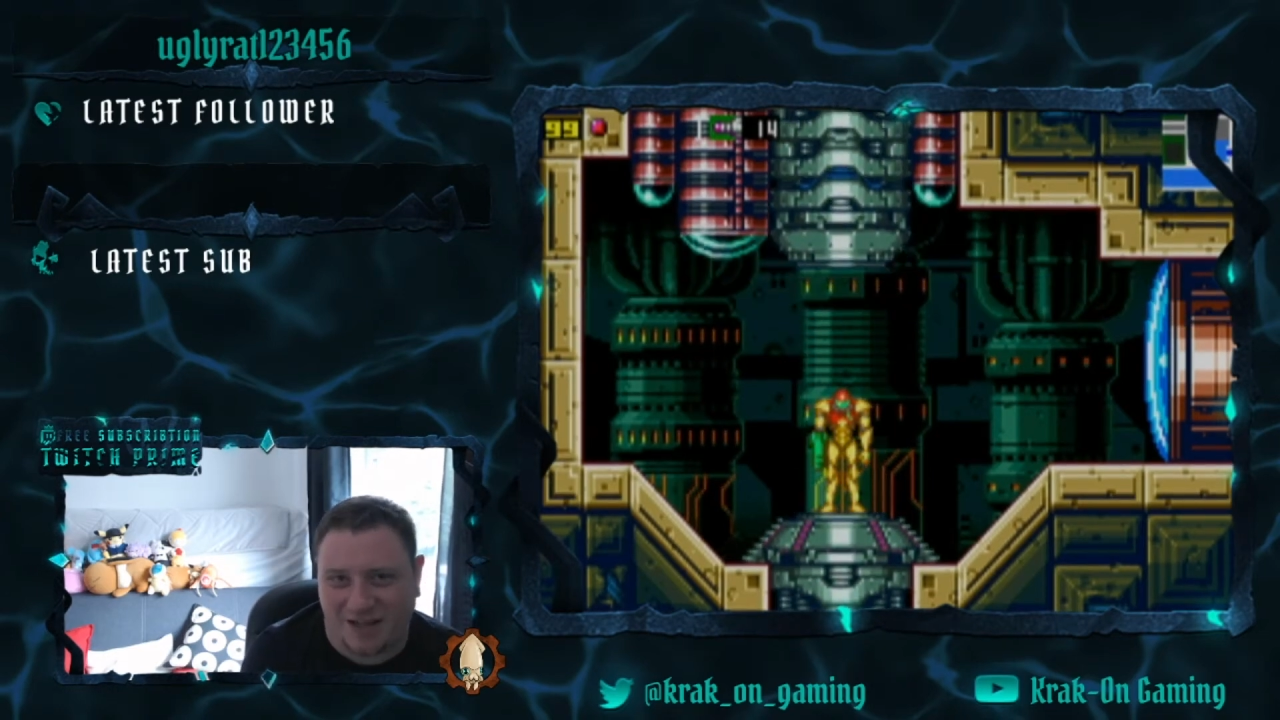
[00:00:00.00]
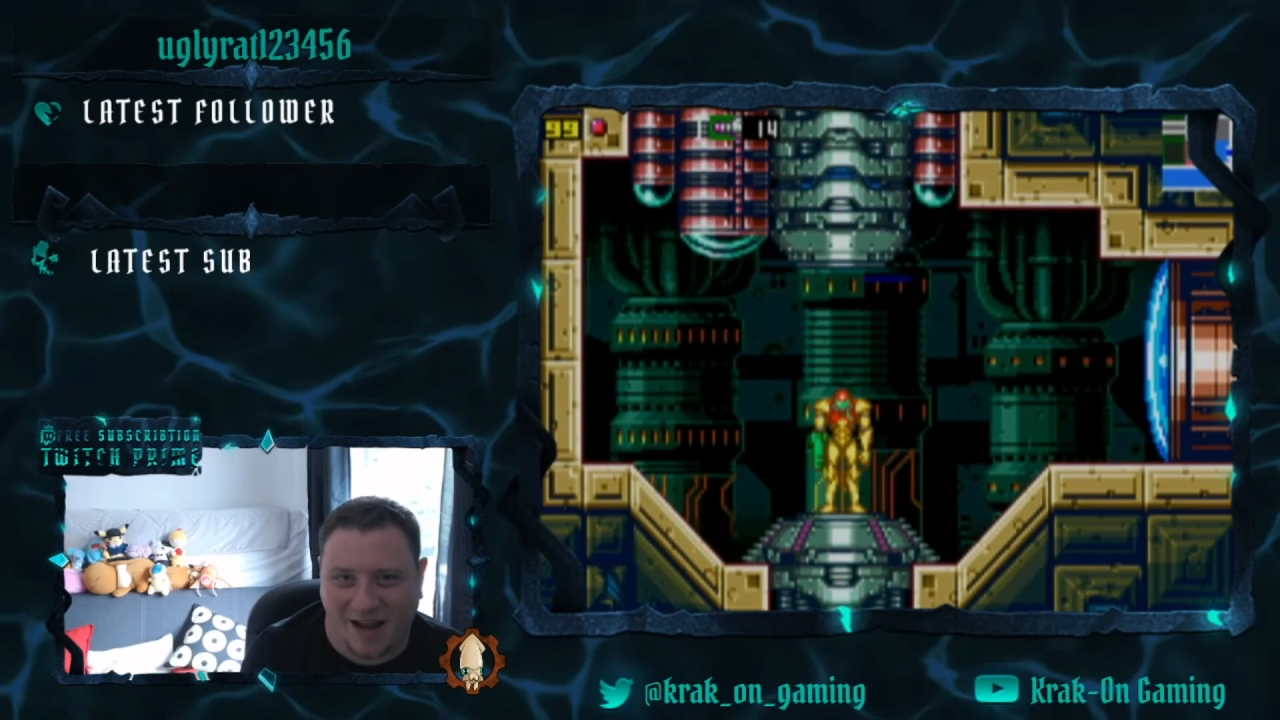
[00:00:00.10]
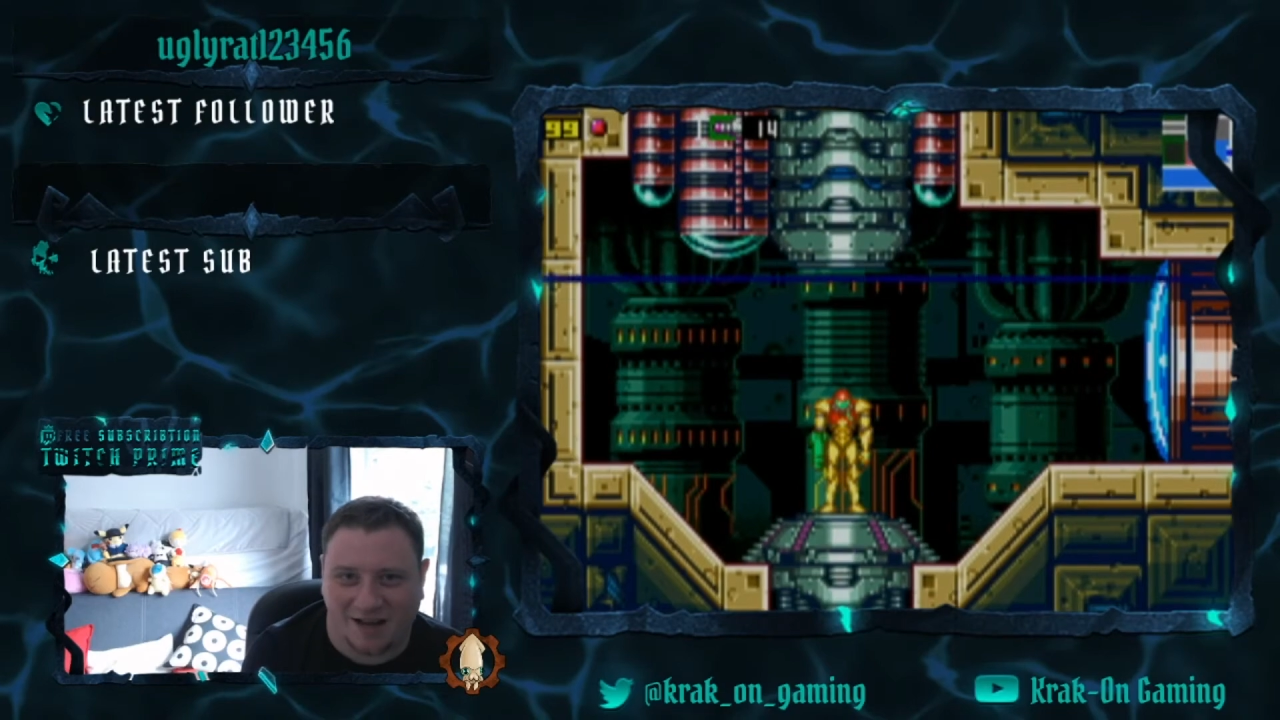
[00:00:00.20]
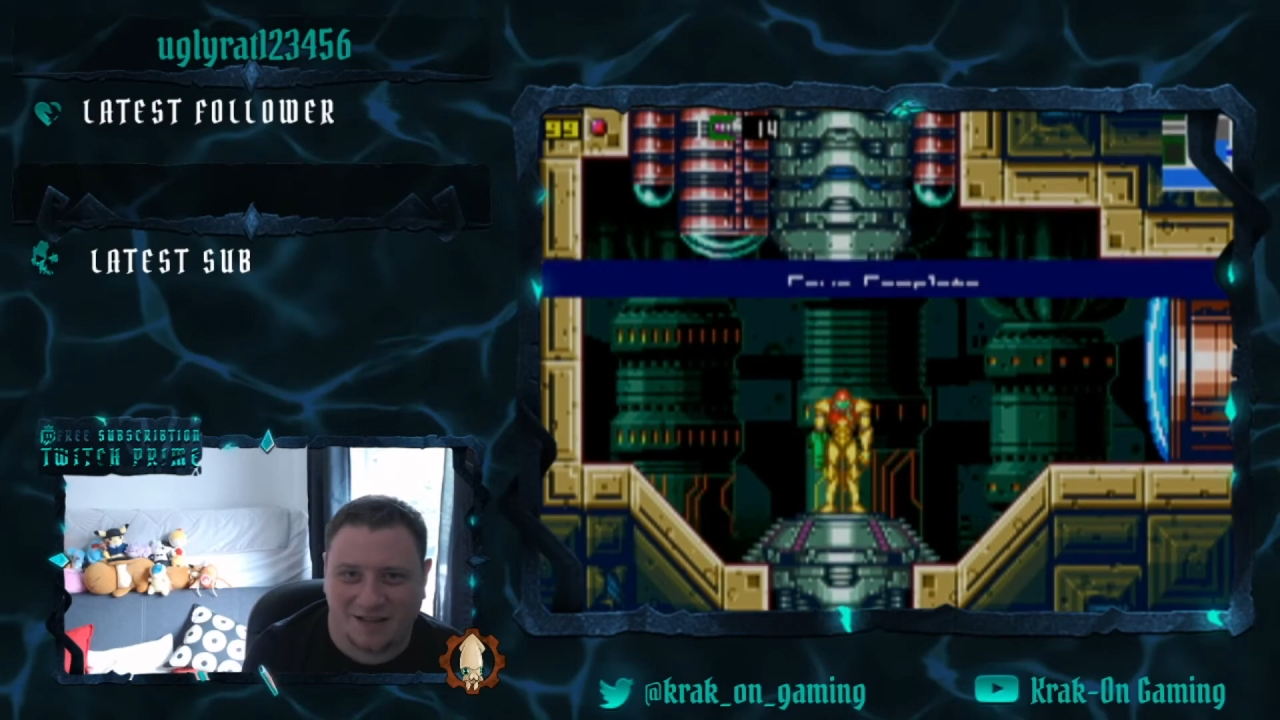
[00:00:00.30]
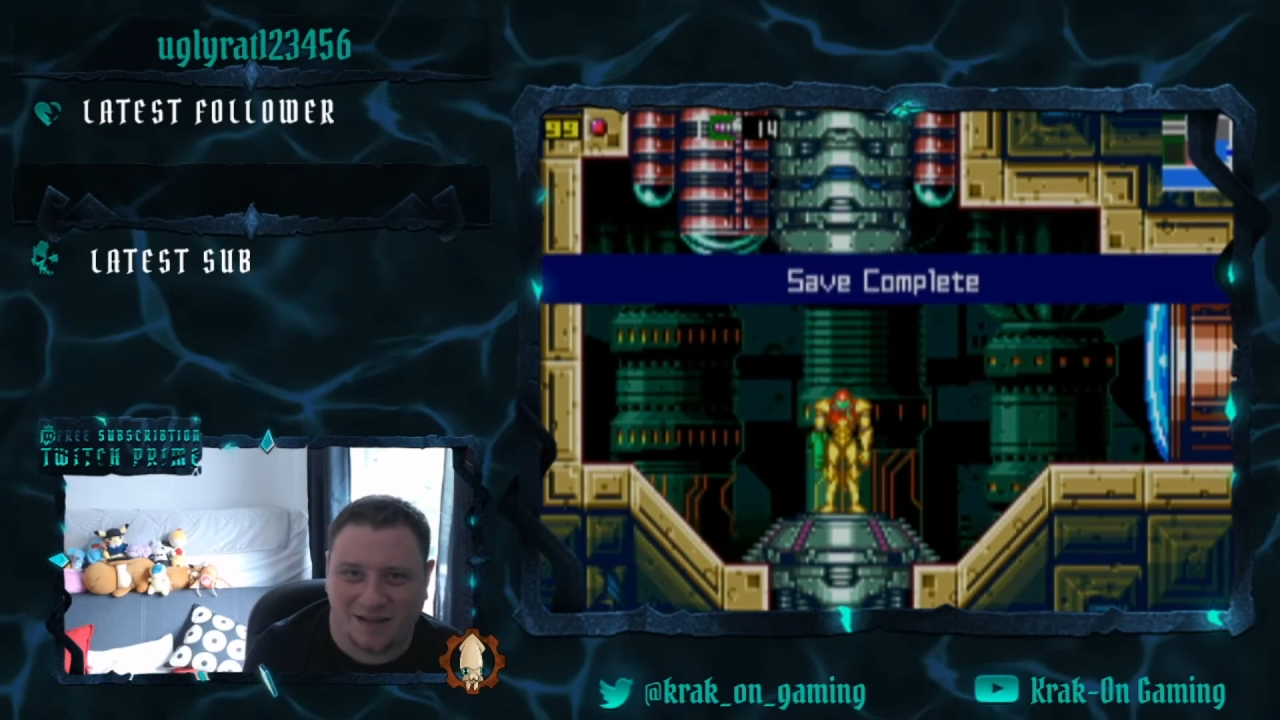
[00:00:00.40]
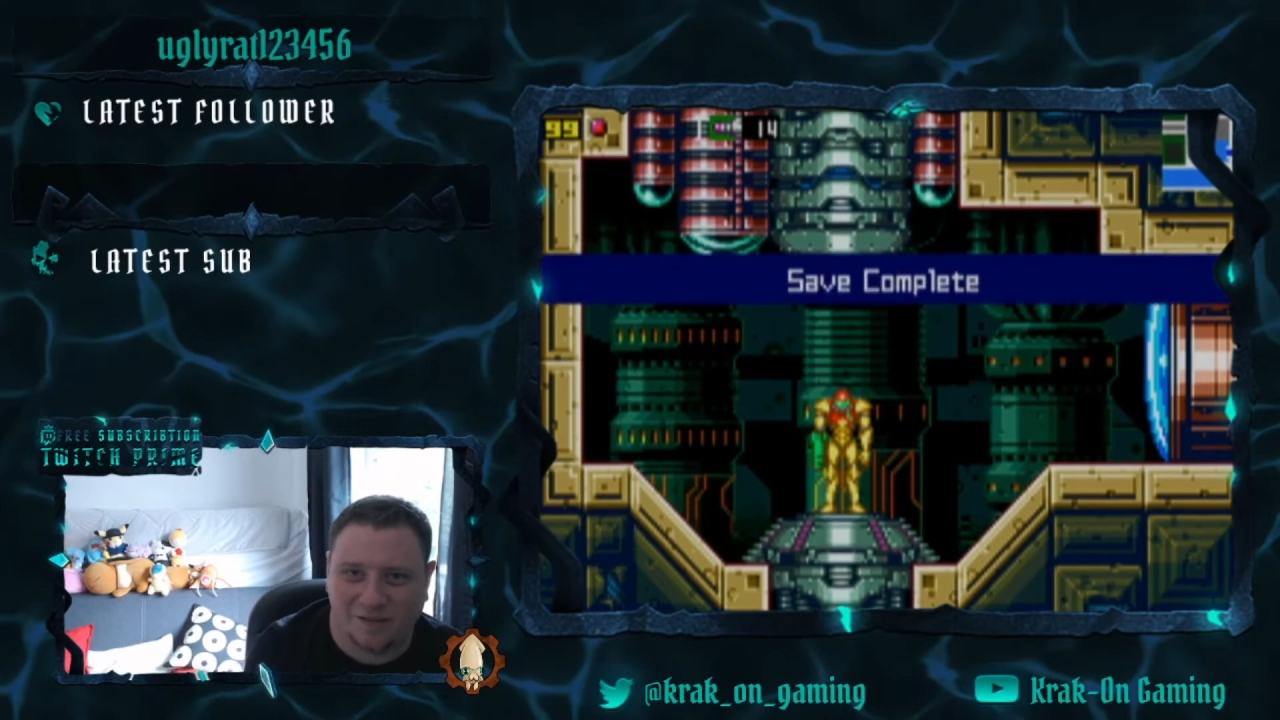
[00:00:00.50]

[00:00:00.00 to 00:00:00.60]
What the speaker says: tanks